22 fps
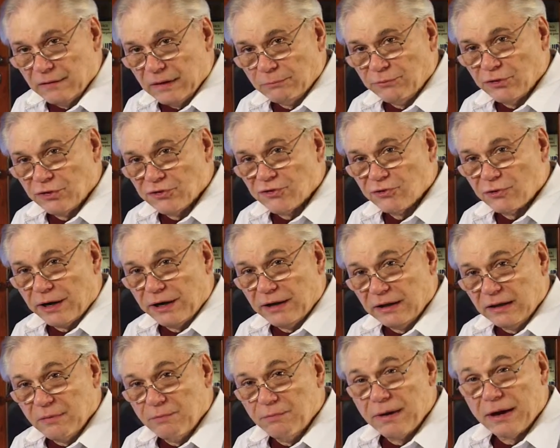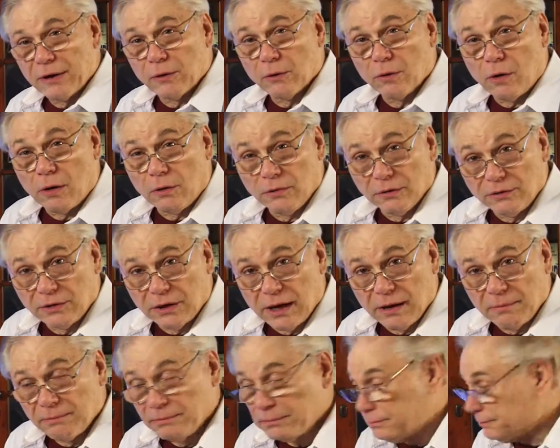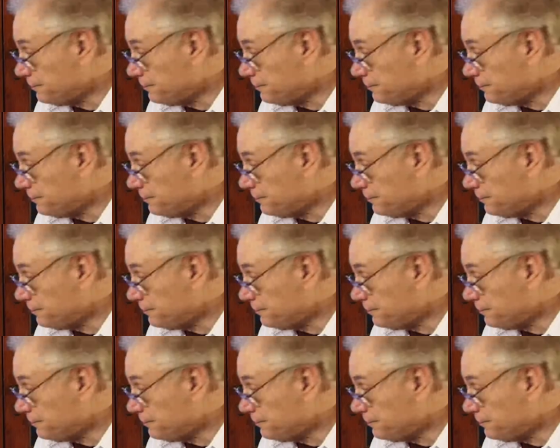I'm just trying to get better all the time.